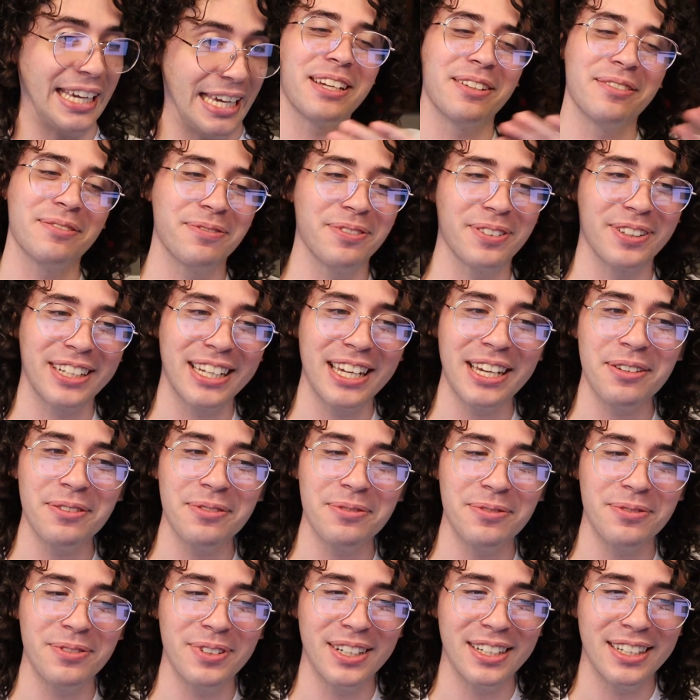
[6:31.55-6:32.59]
I can
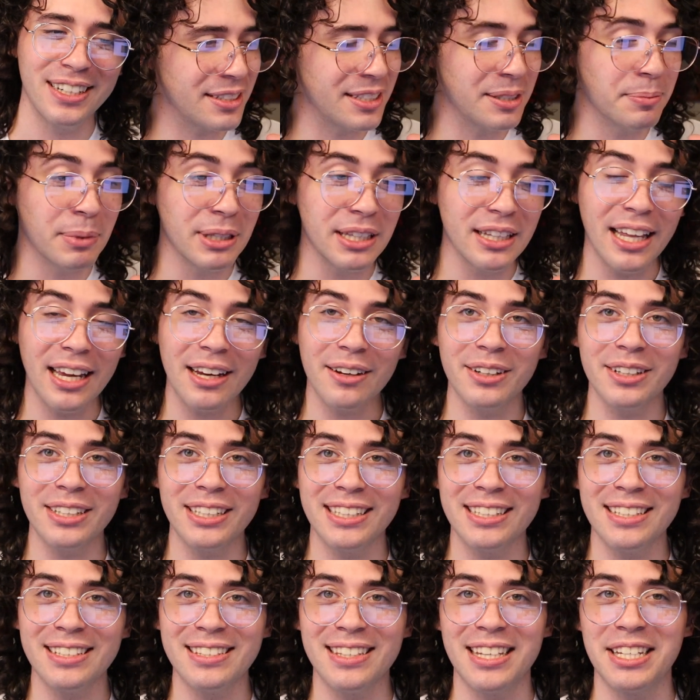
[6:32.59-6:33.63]
forgive
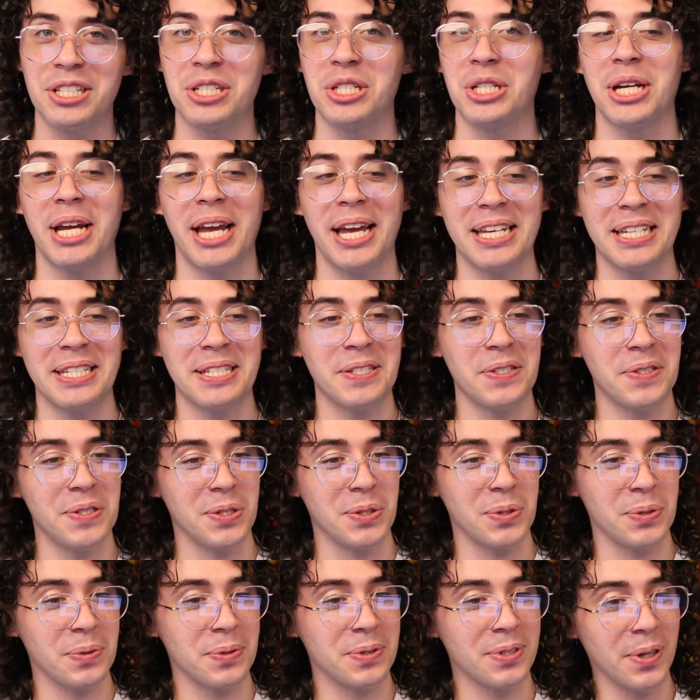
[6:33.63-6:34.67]
similarities that she has
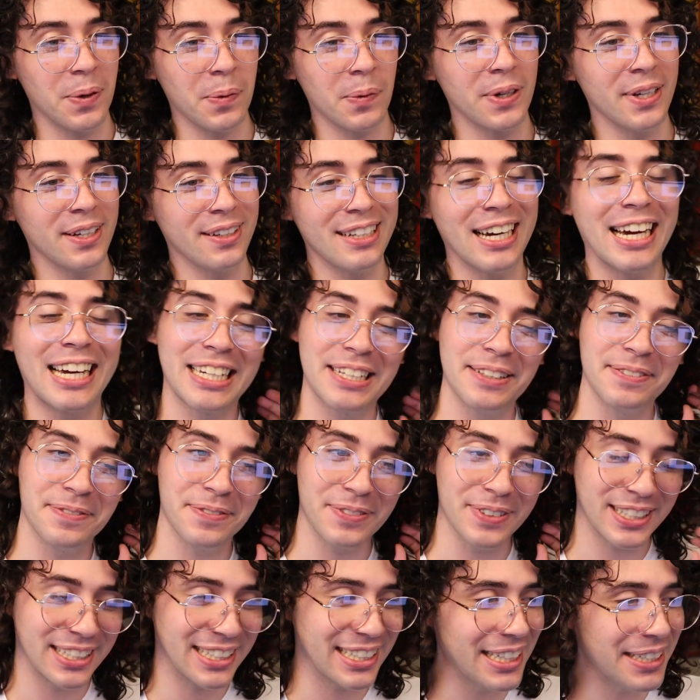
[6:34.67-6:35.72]
to Sona, I can
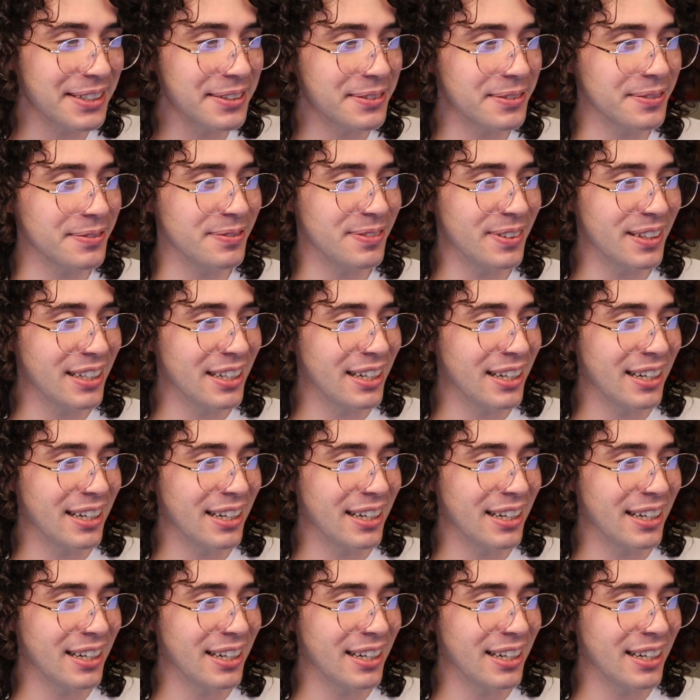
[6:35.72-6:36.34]
forgive